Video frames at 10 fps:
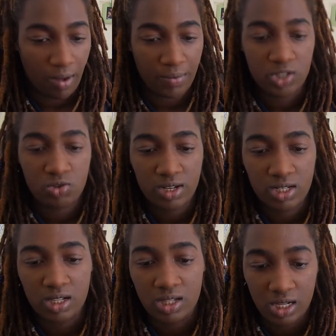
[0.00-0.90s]
I went
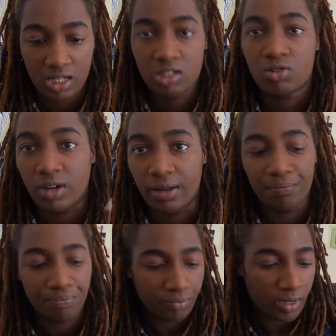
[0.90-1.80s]
straight to this
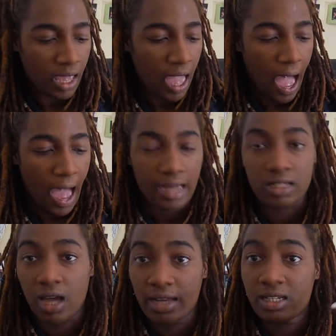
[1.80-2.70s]
cream,
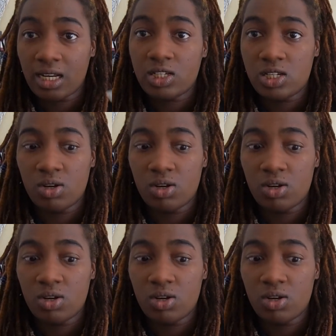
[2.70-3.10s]
and I did actually